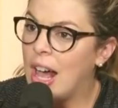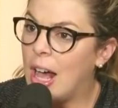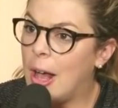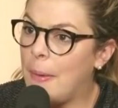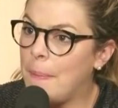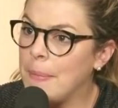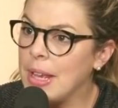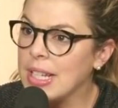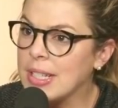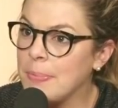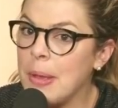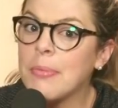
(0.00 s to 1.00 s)

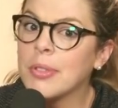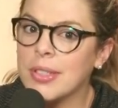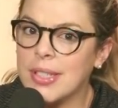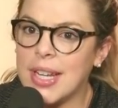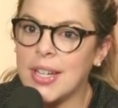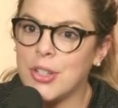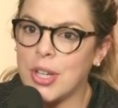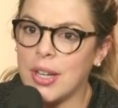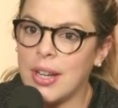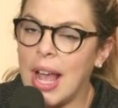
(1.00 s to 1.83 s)
it's memorization.